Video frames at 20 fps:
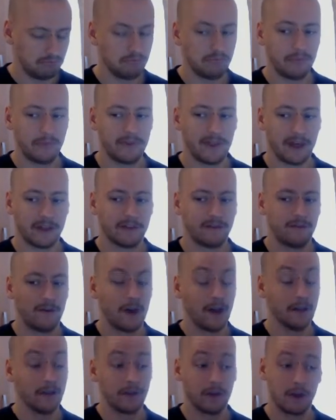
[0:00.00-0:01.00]
That's
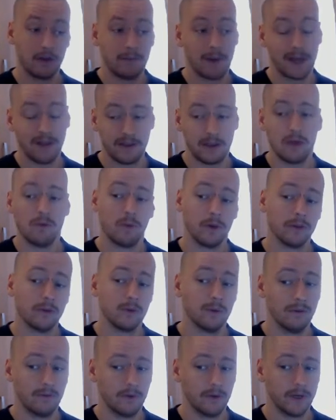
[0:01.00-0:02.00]
fine. So you basically want
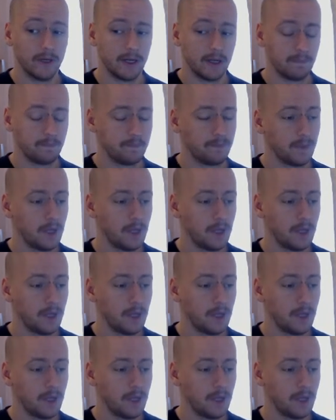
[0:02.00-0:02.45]
to avoid it.